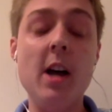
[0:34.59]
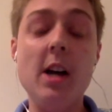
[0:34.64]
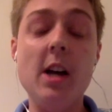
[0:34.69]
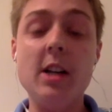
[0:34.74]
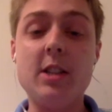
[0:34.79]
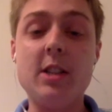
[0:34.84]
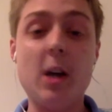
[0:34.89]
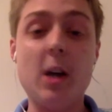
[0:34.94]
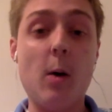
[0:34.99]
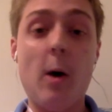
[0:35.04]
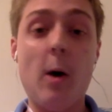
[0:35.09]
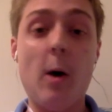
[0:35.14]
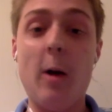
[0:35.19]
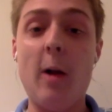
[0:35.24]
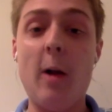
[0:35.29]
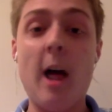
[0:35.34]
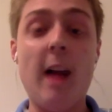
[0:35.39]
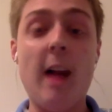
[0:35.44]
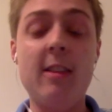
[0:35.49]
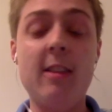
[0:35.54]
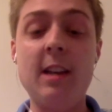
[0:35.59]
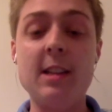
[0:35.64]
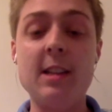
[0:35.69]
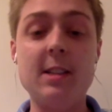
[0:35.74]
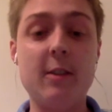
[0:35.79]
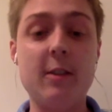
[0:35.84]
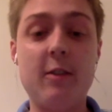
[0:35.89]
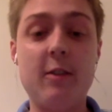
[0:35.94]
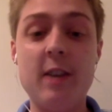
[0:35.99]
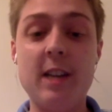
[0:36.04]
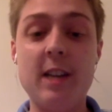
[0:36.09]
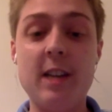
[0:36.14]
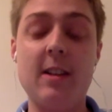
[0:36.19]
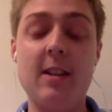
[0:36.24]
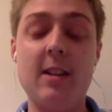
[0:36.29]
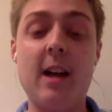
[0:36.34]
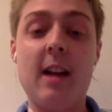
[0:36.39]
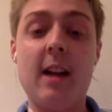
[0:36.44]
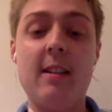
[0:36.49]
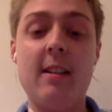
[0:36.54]
So a lot of things to fix, a
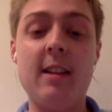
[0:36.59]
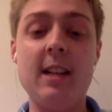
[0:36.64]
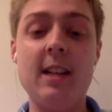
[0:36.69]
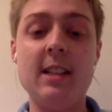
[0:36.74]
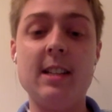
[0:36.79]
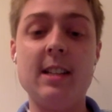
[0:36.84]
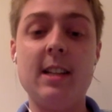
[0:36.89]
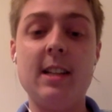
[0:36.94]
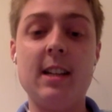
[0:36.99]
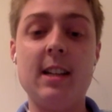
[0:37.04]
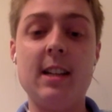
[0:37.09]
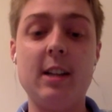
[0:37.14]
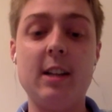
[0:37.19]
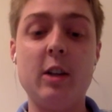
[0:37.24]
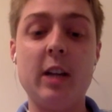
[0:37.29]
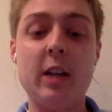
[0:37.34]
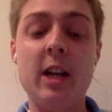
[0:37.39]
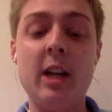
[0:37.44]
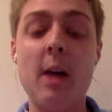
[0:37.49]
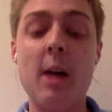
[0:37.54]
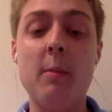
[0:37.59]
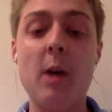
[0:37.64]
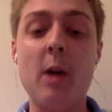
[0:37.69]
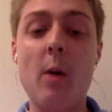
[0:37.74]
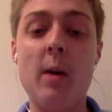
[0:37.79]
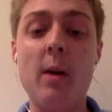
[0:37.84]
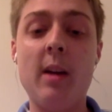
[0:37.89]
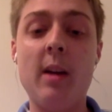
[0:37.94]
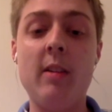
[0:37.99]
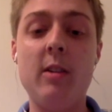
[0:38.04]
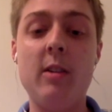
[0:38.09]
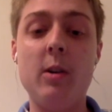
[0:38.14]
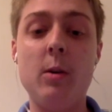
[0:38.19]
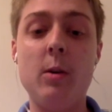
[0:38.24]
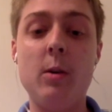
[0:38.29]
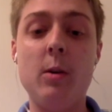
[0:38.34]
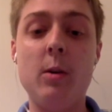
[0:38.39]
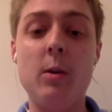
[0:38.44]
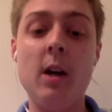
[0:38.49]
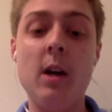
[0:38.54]
lot of things to clean up going into
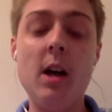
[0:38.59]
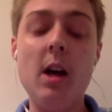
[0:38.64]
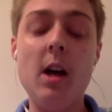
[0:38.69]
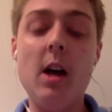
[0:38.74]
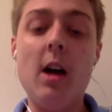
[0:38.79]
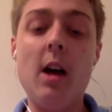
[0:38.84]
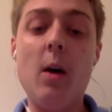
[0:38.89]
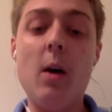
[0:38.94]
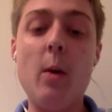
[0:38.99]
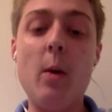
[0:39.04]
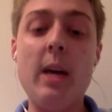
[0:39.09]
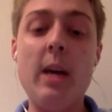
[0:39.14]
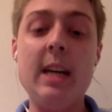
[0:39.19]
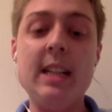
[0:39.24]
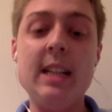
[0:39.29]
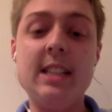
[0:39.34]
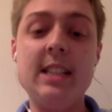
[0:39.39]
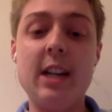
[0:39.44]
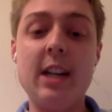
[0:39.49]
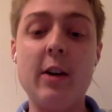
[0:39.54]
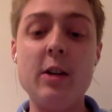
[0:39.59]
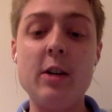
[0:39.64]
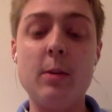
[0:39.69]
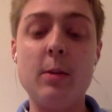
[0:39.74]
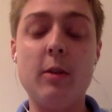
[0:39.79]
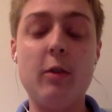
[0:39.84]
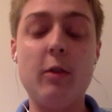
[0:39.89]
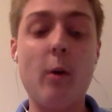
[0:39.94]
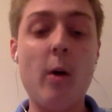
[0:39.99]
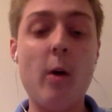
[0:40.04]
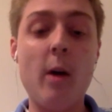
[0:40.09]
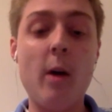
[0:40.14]
a weekend series with Florida.